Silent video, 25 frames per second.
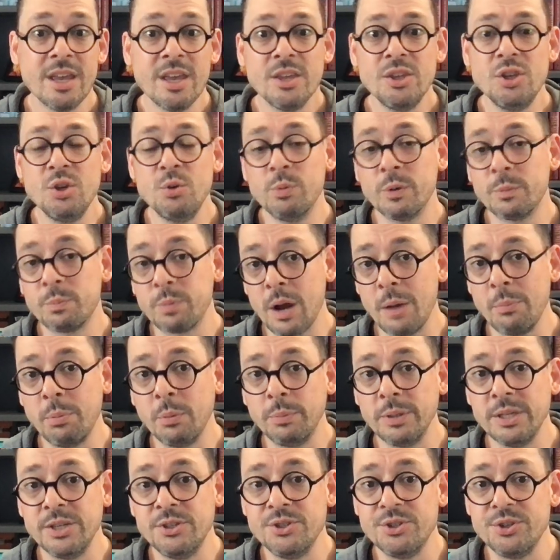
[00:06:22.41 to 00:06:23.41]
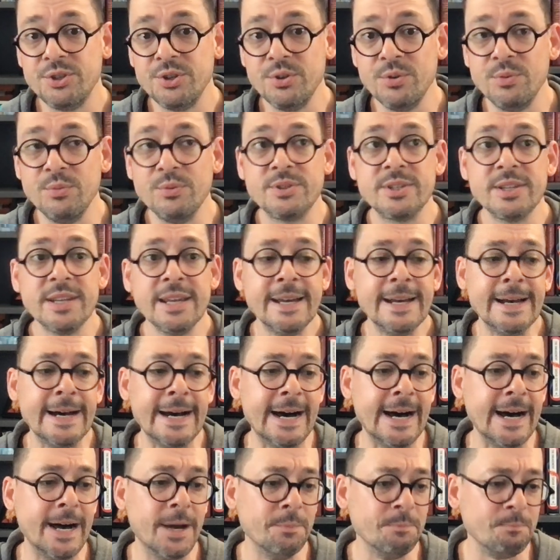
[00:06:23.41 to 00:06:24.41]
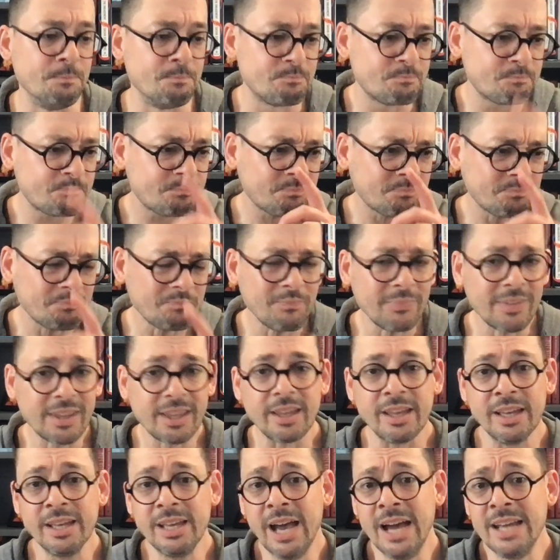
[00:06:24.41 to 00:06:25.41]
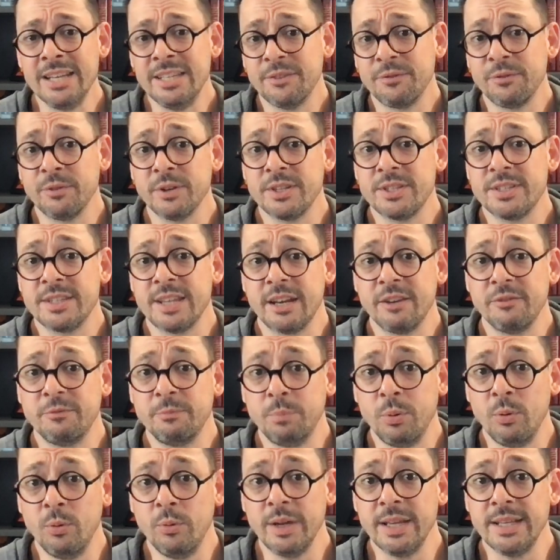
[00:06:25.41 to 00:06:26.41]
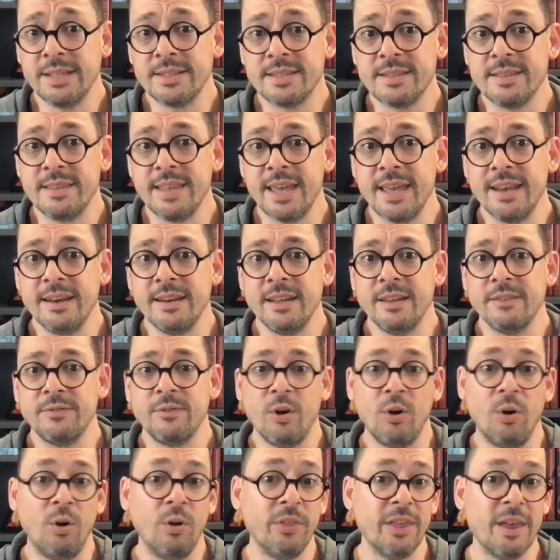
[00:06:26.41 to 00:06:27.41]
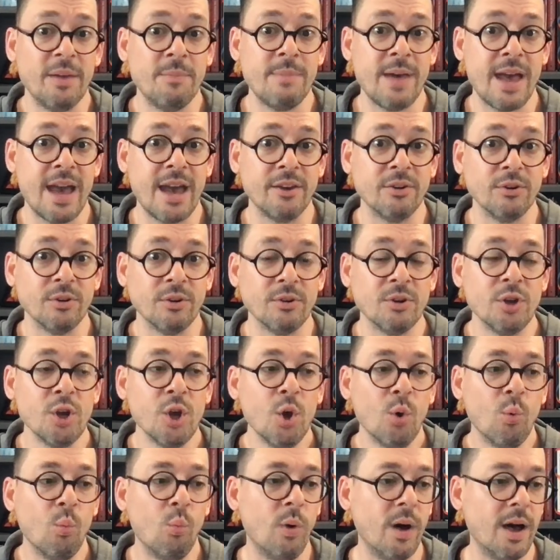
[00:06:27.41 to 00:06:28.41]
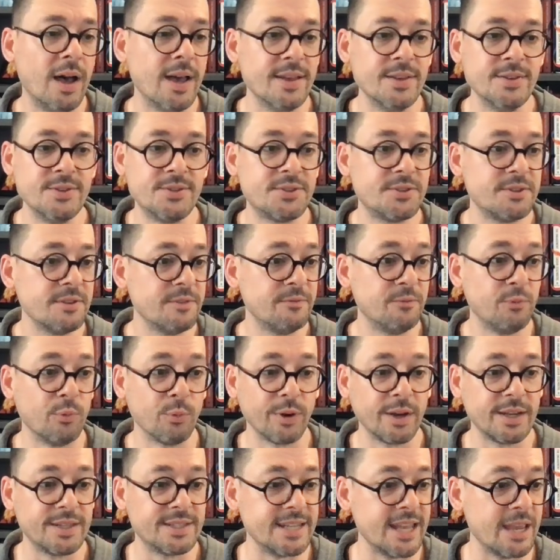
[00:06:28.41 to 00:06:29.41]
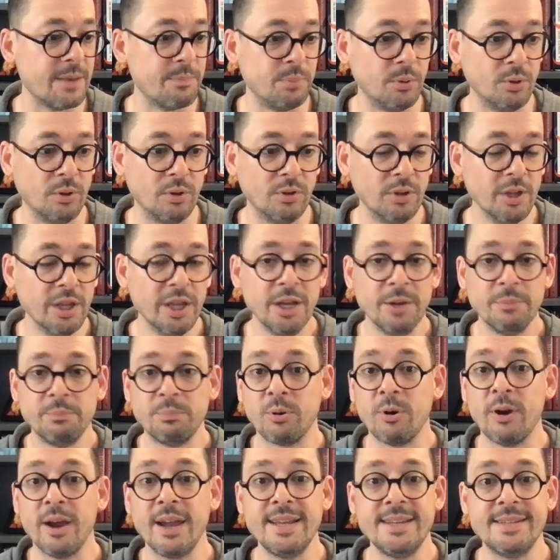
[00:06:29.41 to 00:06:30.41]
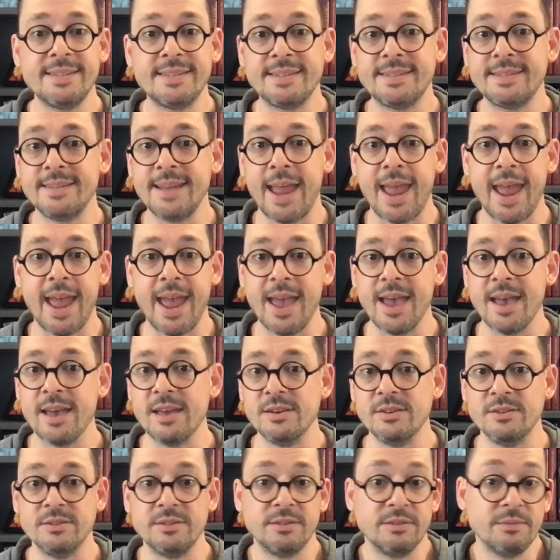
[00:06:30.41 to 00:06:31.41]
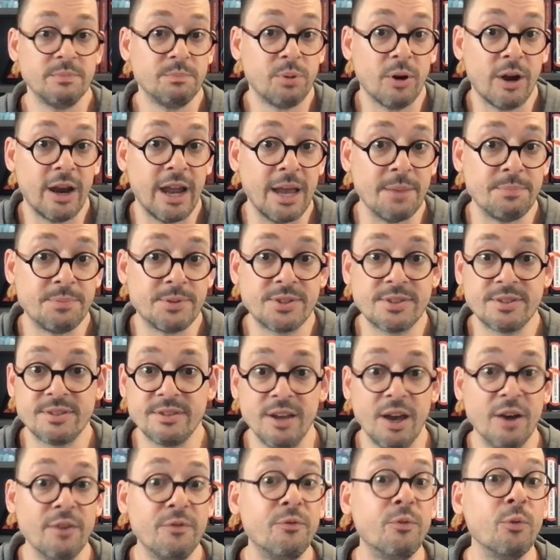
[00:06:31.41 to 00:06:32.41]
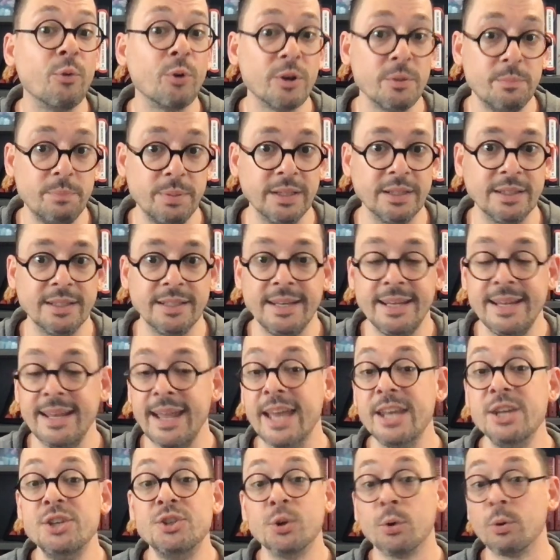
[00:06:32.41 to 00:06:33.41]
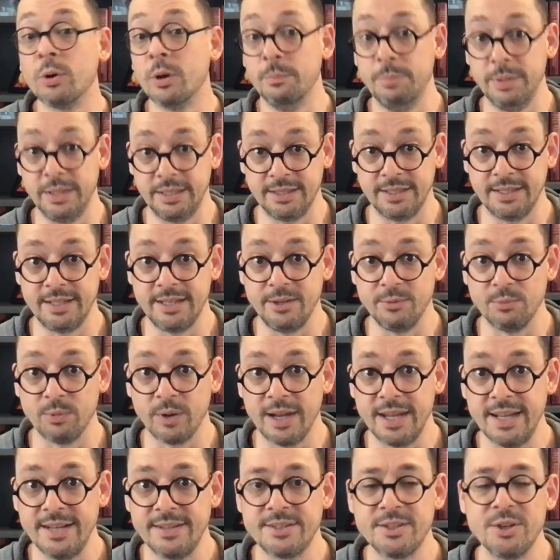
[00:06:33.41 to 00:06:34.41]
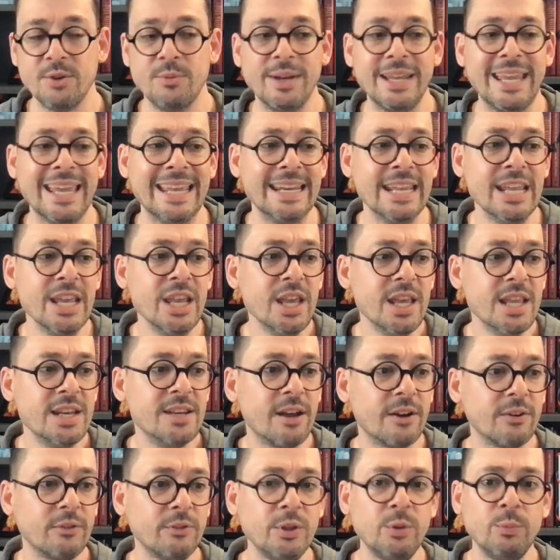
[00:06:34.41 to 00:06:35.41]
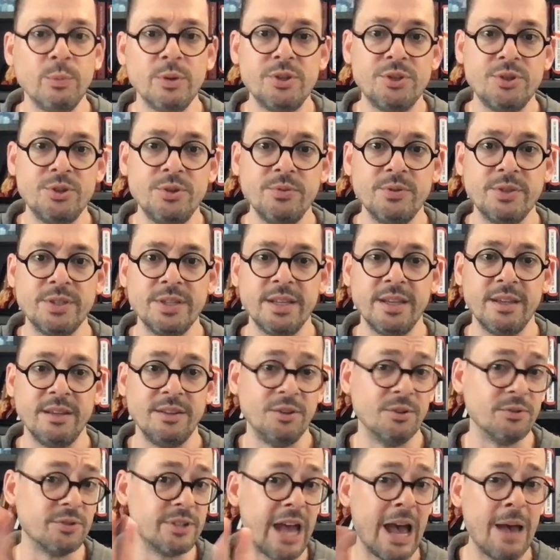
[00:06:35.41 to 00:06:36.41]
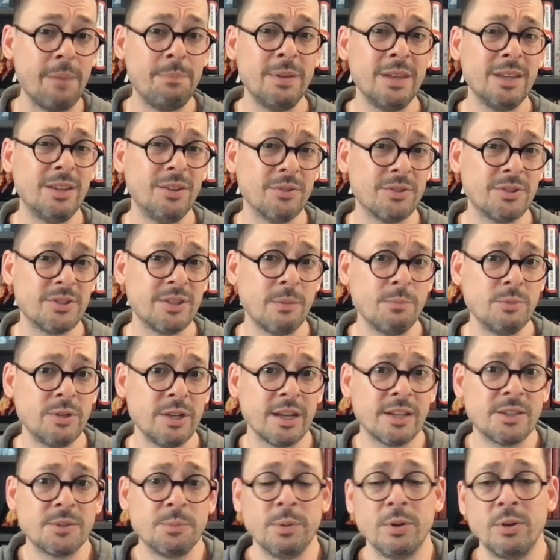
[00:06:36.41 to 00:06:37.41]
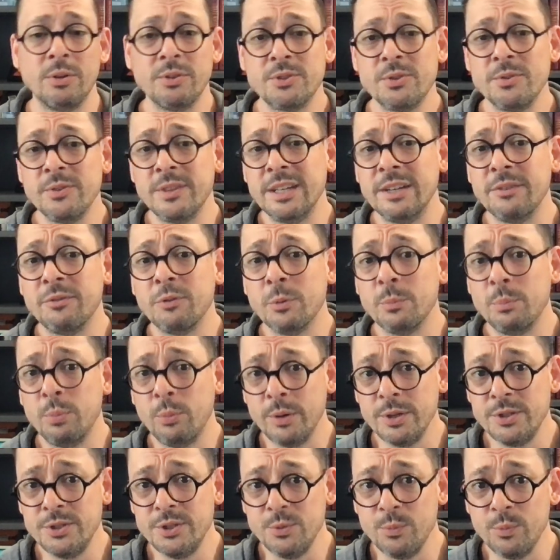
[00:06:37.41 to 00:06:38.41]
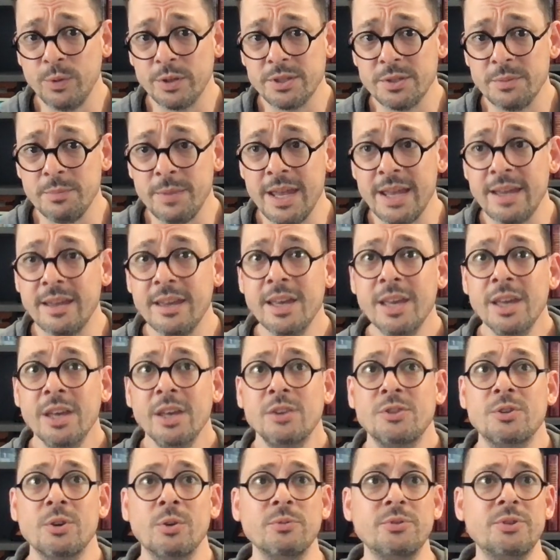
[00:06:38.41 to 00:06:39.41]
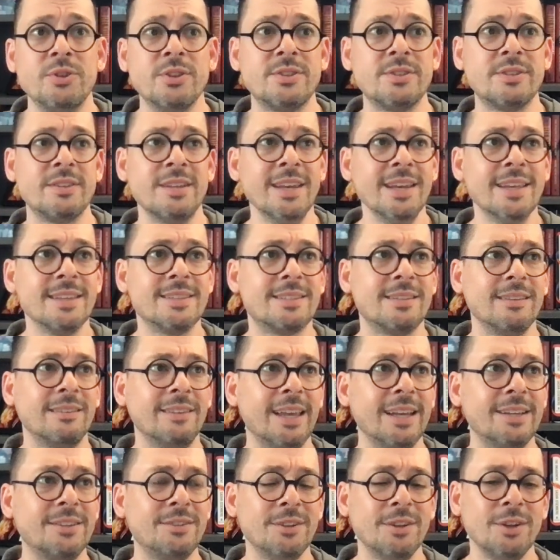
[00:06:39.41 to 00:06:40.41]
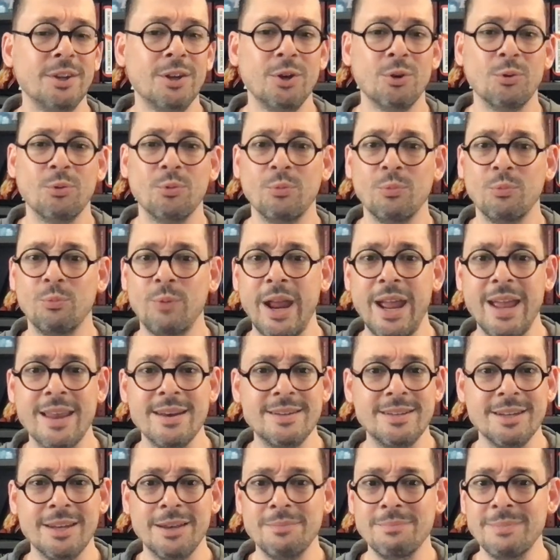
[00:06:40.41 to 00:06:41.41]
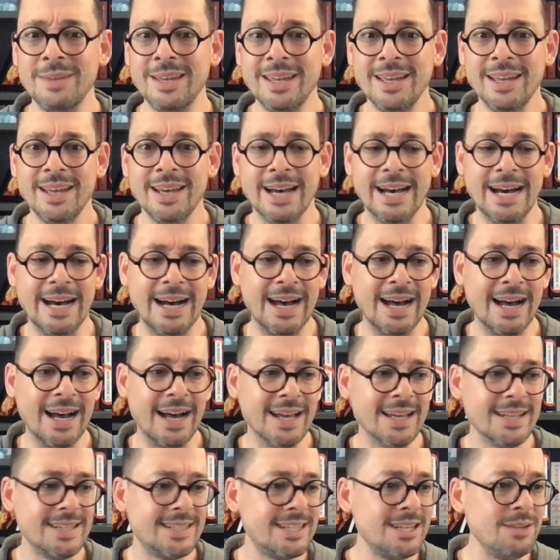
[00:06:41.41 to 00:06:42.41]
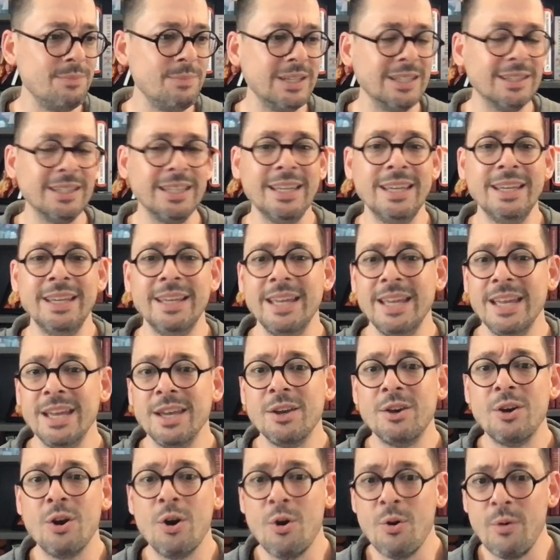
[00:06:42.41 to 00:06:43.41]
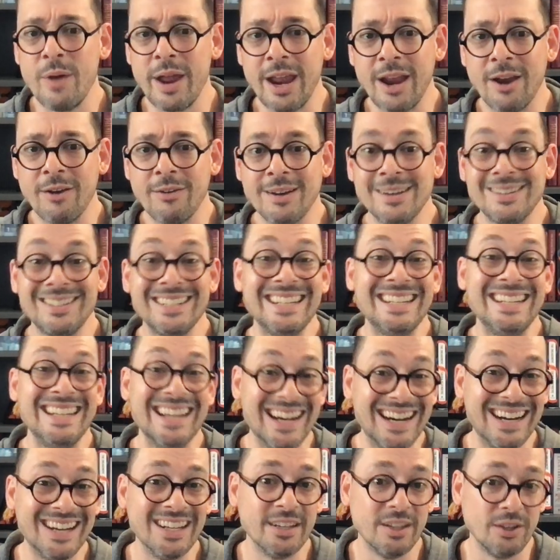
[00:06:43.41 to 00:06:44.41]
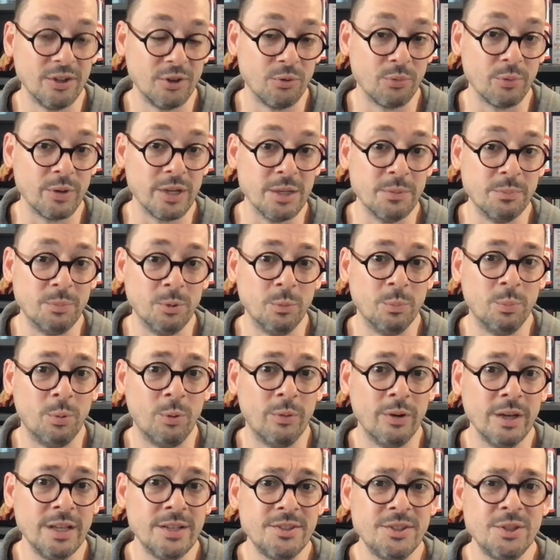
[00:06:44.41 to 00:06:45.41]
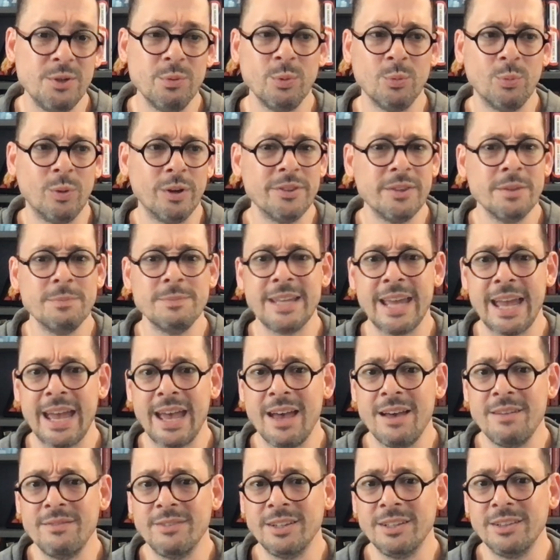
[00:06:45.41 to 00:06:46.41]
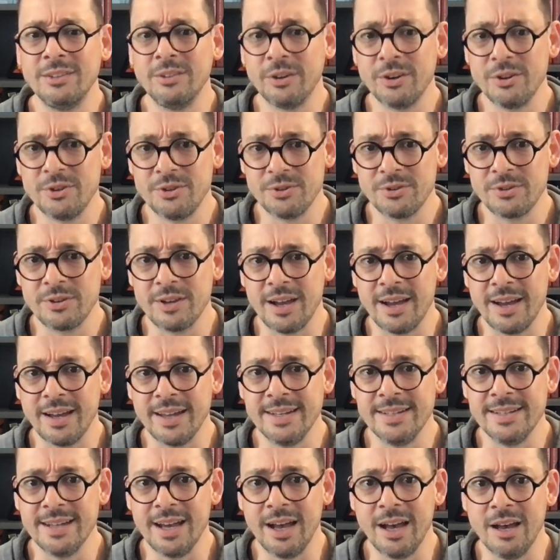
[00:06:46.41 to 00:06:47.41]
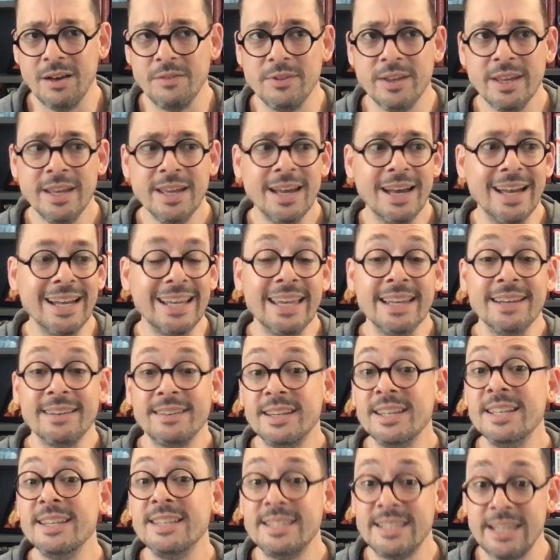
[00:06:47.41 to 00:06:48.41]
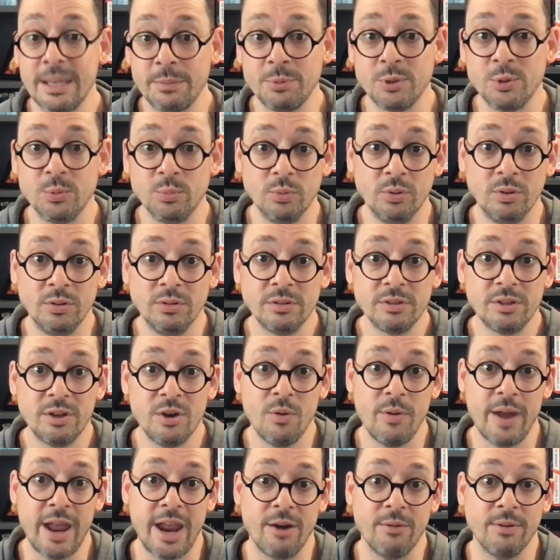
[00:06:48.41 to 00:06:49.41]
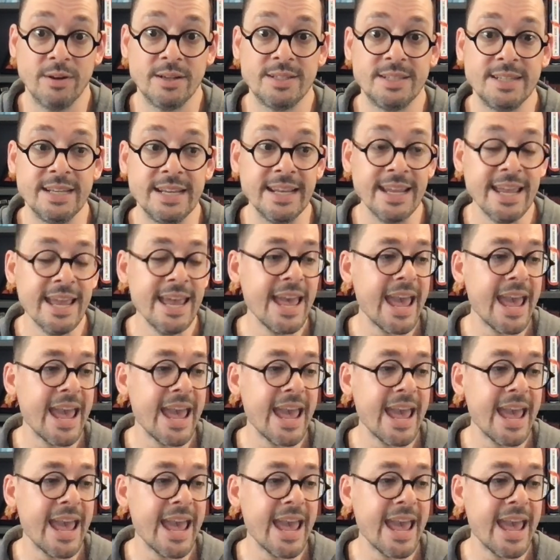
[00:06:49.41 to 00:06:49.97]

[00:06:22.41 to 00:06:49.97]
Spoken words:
You would probably choose a different set of points than if all that mattered was, for example, price and perhaps affordability and durability, right? So again, not only when choosing your topic, your subjects, but also the different points you want to make, don't just select random, seemingly incoherent, non-agreeable points. You would want them to have a larger kind of, again, conceptual coherency.